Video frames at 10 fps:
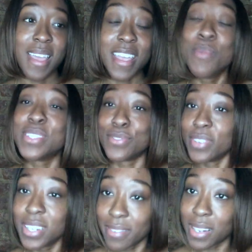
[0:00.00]
It was
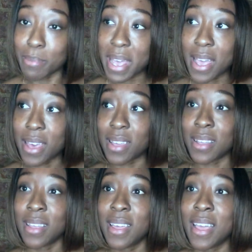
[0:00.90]
really, really bad.
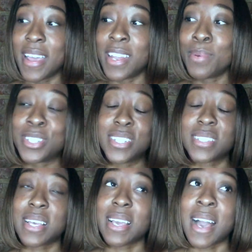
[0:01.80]
And it was just
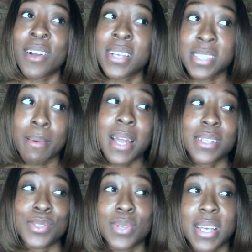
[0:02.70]
like, how can somebody
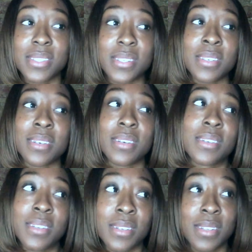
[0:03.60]
do that to,
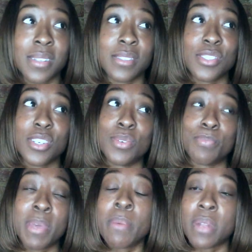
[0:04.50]

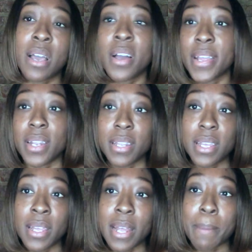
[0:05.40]
people that are in
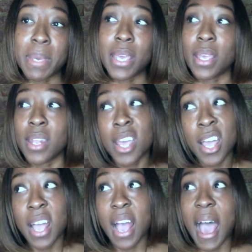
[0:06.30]
need? I mean,
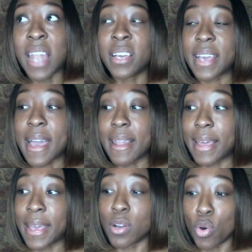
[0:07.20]
I look at,
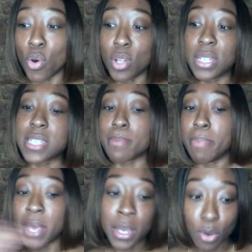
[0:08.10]
like, all these big